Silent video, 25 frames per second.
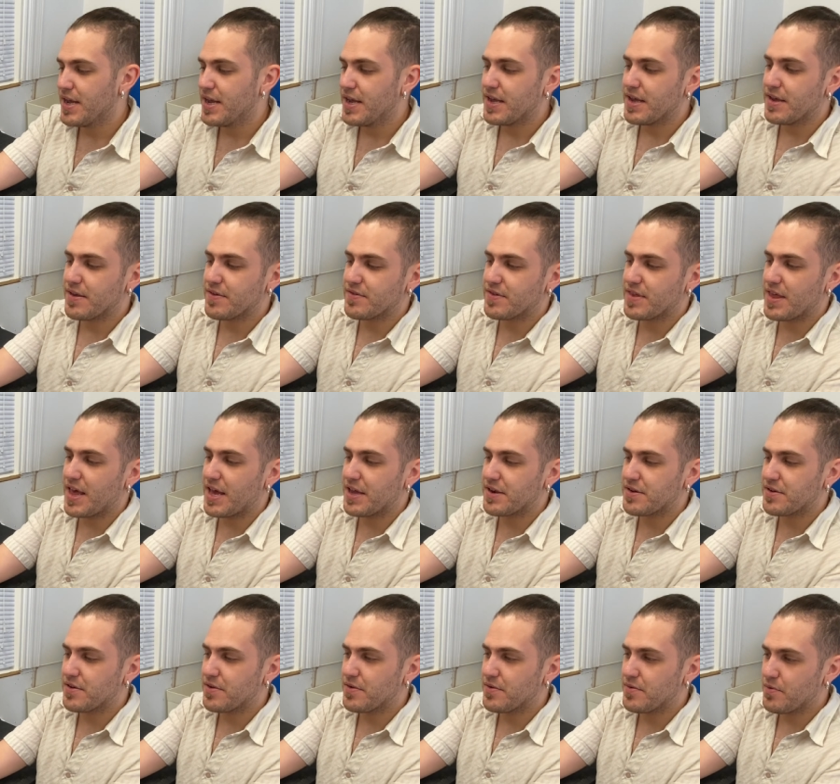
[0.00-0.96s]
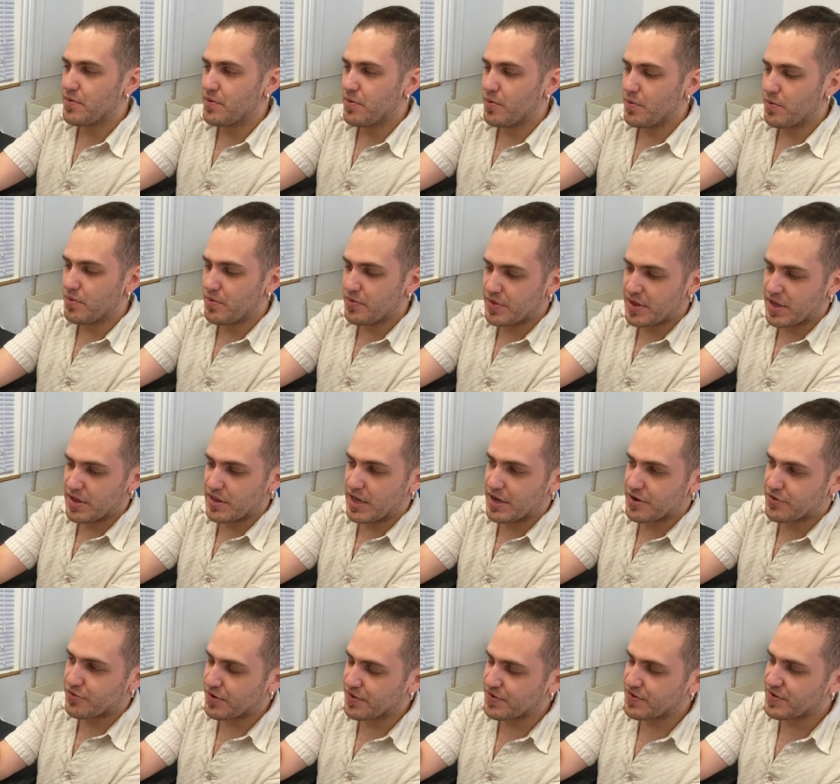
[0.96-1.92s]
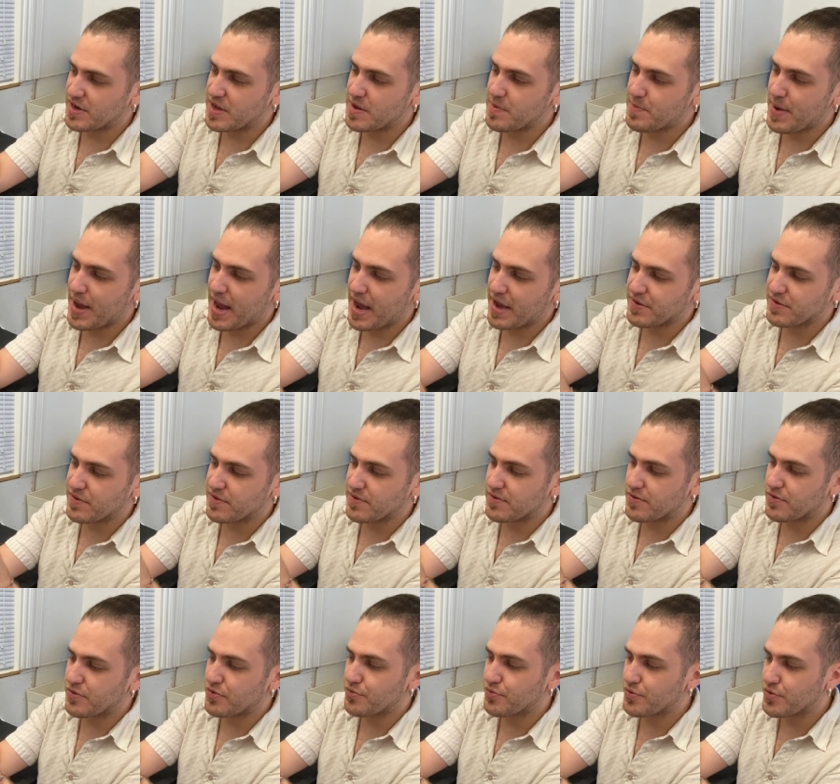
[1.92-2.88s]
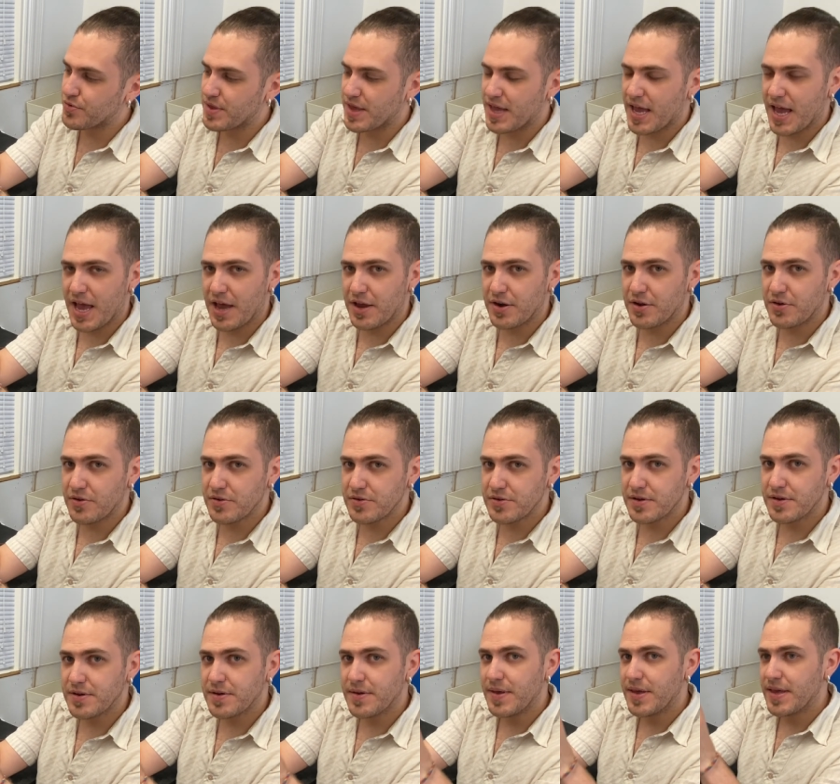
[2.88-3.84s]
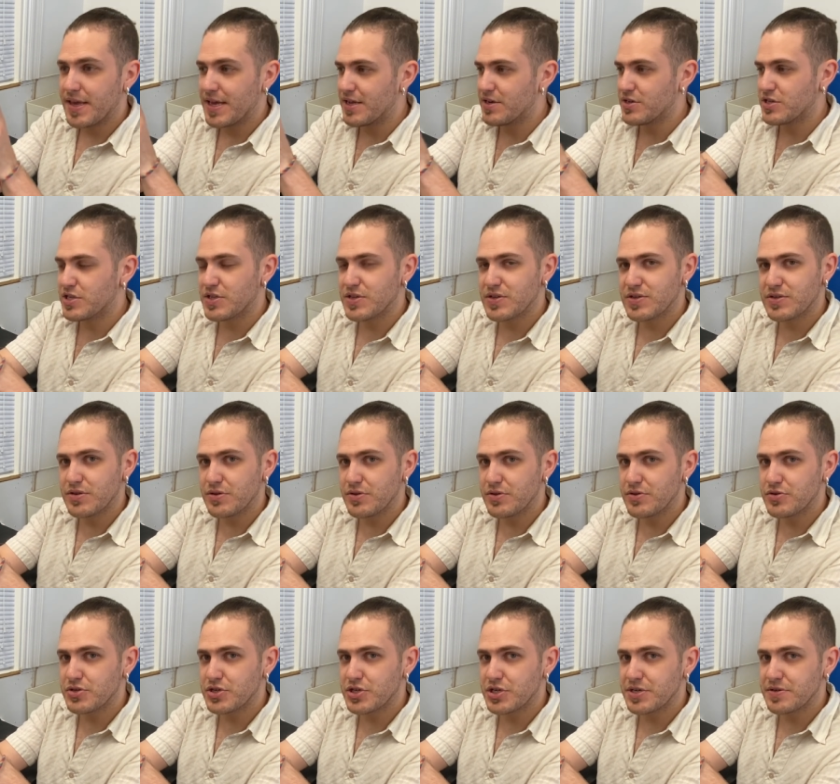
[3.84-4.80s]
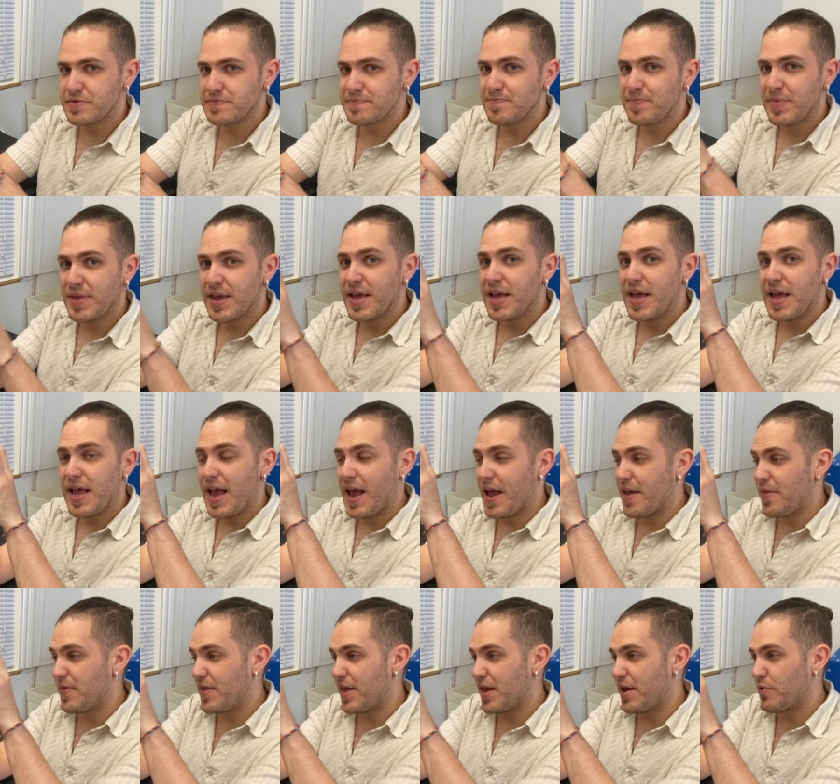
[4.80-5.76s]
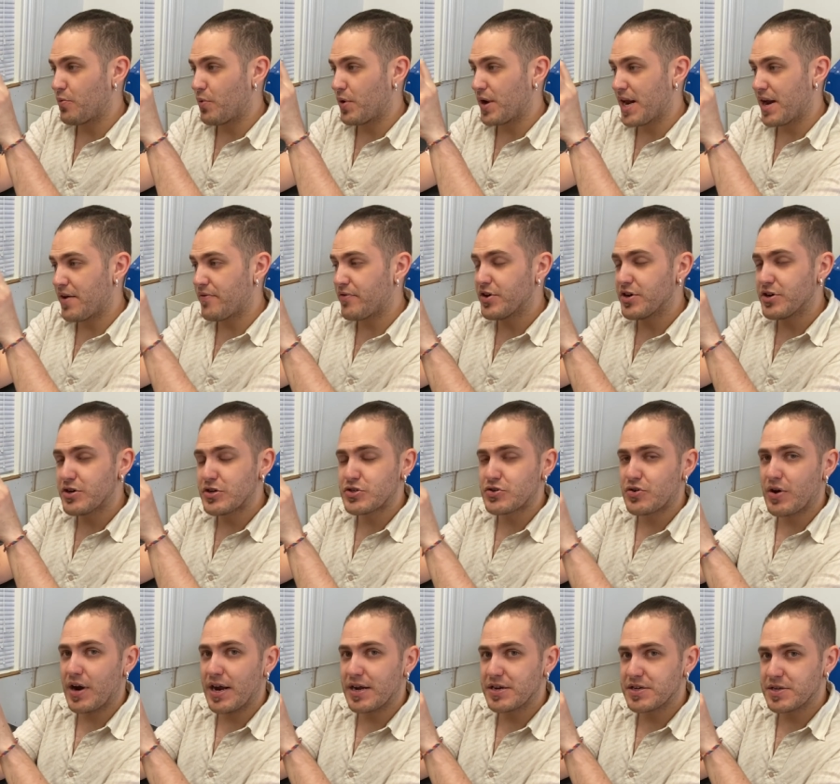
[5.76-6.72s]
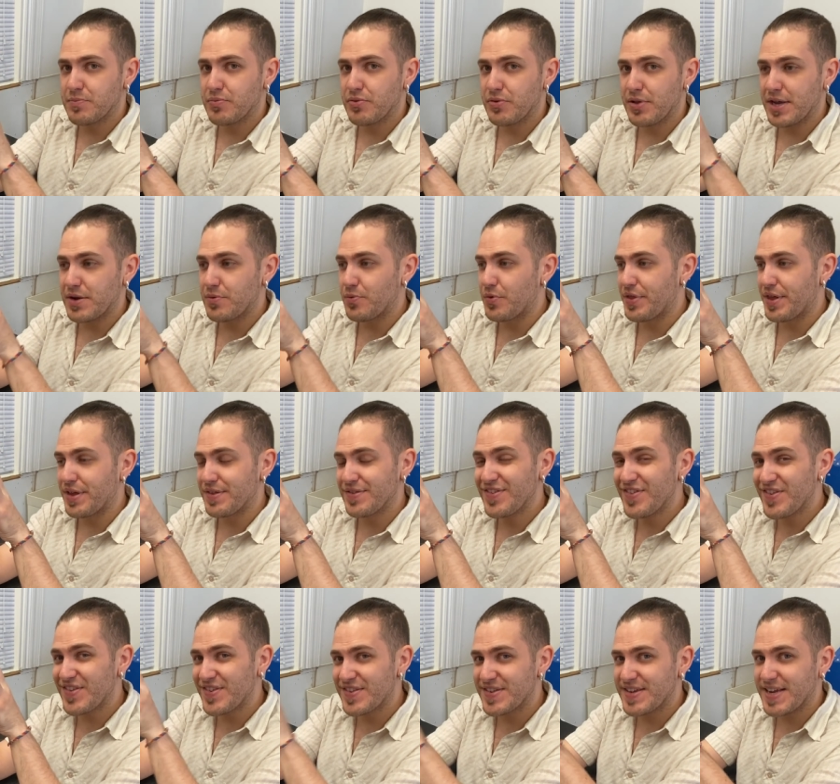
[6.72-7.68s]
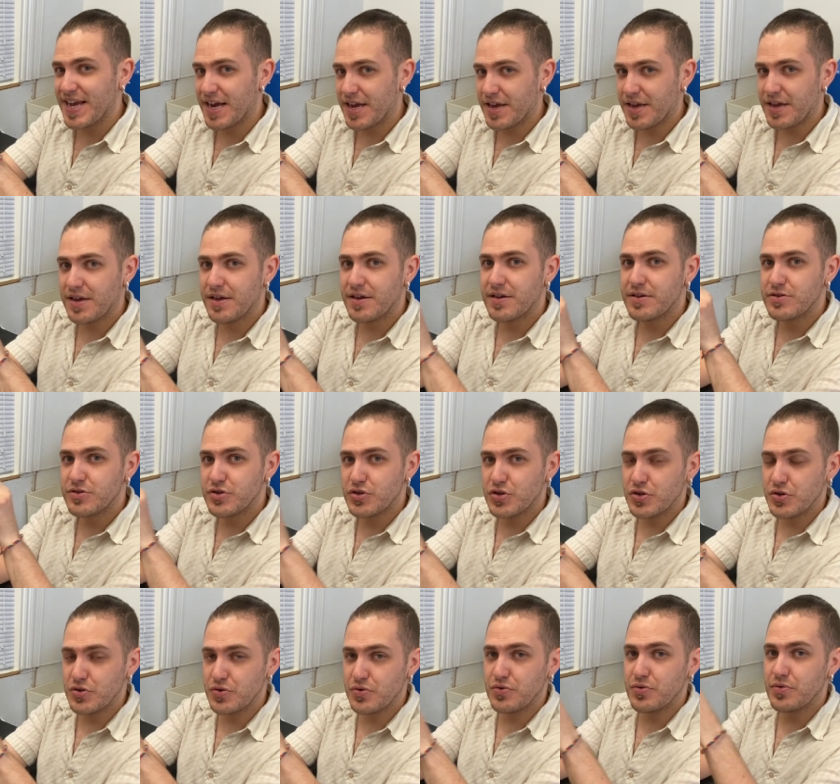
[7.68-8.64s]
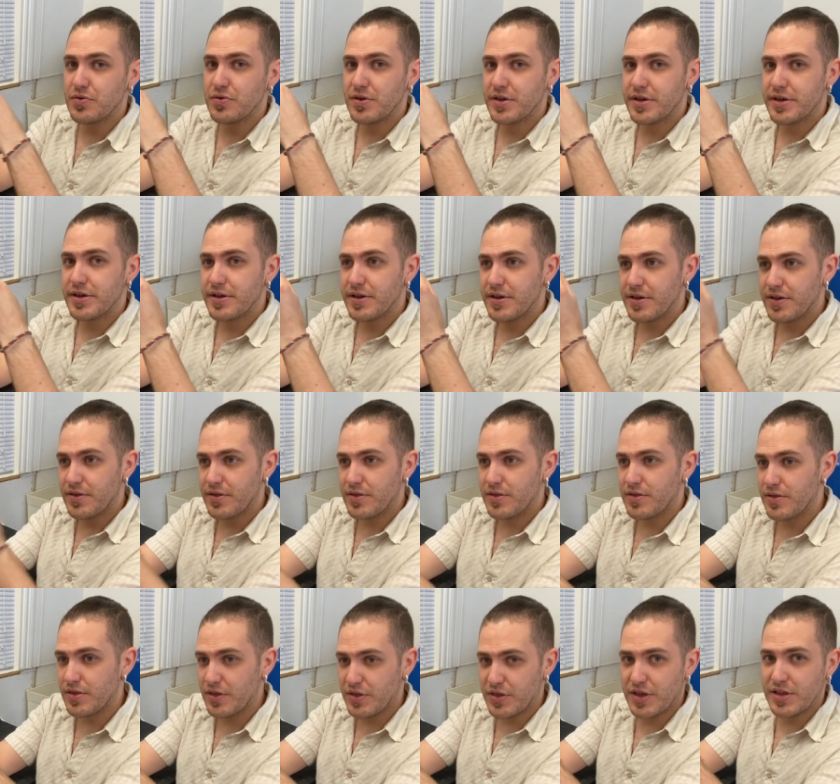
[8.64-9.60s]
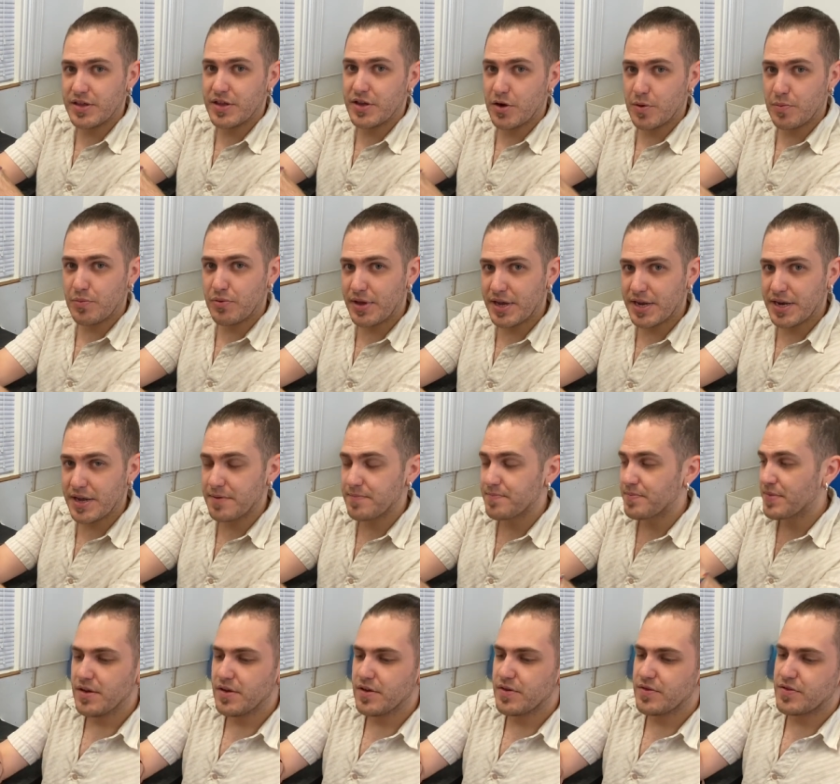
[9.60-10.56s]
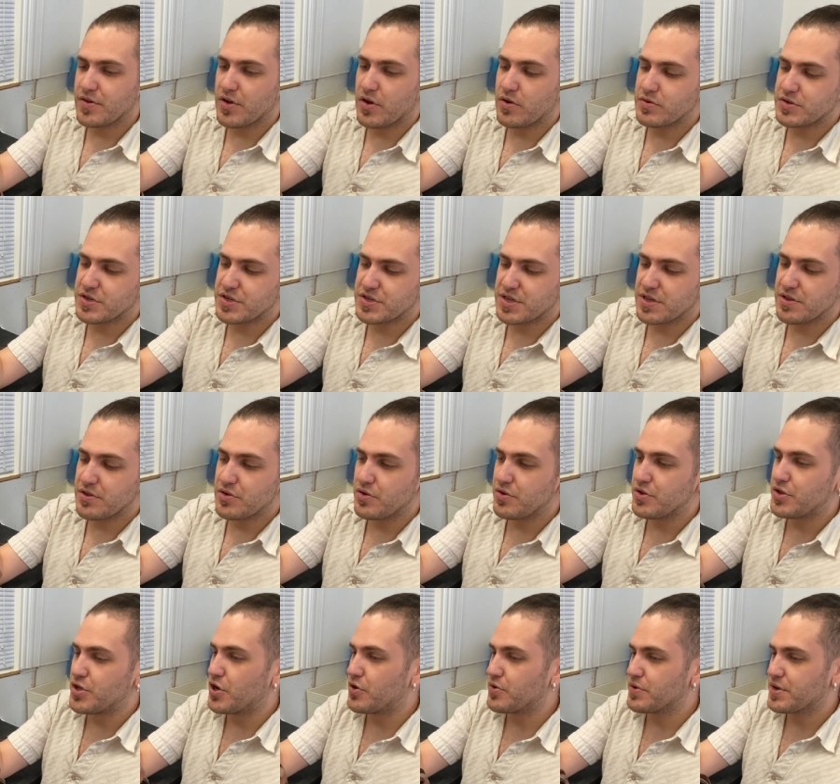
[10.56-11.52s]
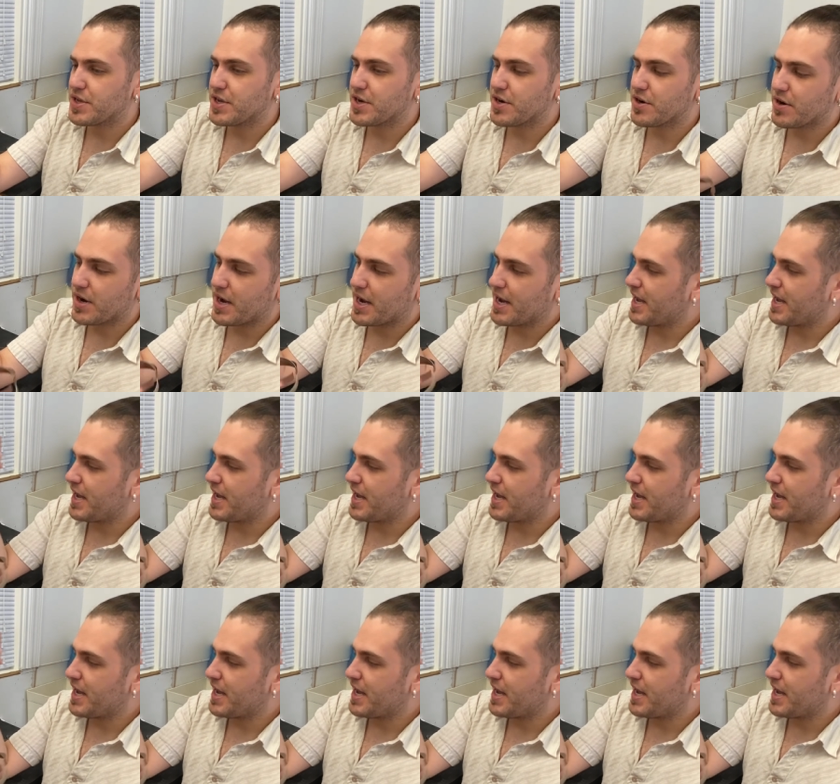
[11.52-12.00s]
is that the electricity passes through the anode into the solution, and then whatever you're trying to plate will then stick to the thing that you're plating. So just a little note here, I